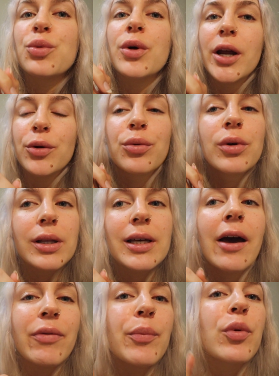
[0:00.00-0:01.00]
what I really
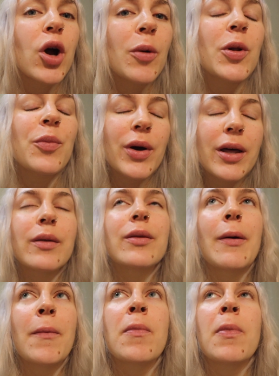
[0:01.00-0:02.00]
have the problem with.
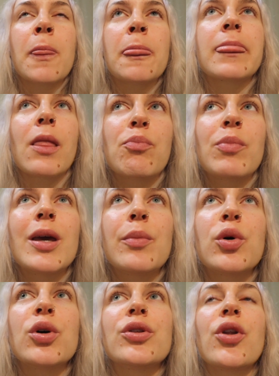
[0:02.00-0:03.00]

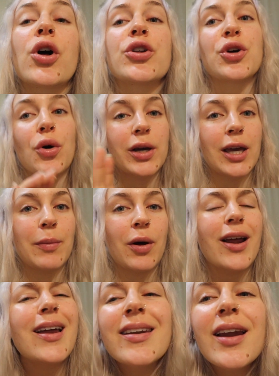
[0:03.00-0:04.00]
People not talking
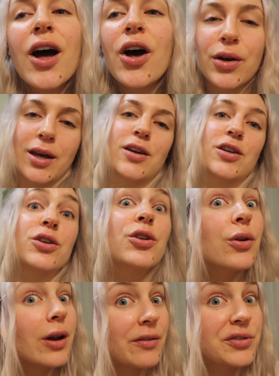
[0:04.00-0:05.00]
about it. And okay, you
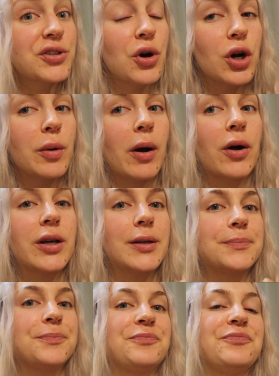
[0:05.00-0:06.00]
don't have to talk about
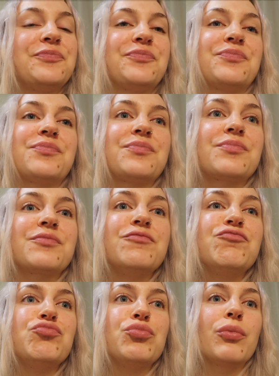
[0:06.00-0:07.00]
it
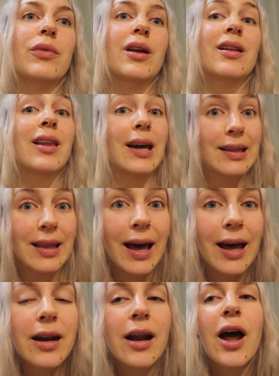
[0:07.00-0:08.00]
like
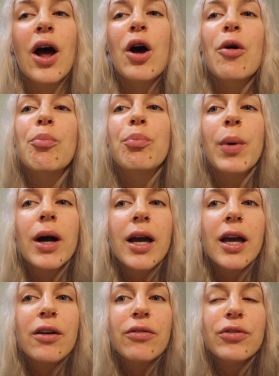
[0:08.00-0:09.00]
that. But
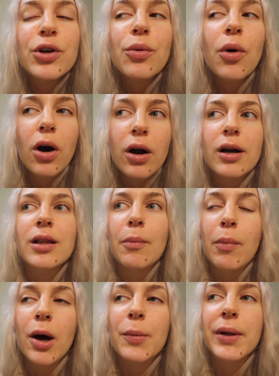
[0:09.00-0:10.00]
if you are in the
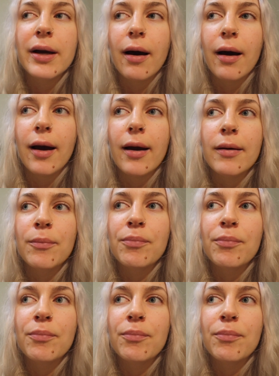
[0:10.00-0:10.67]
public eye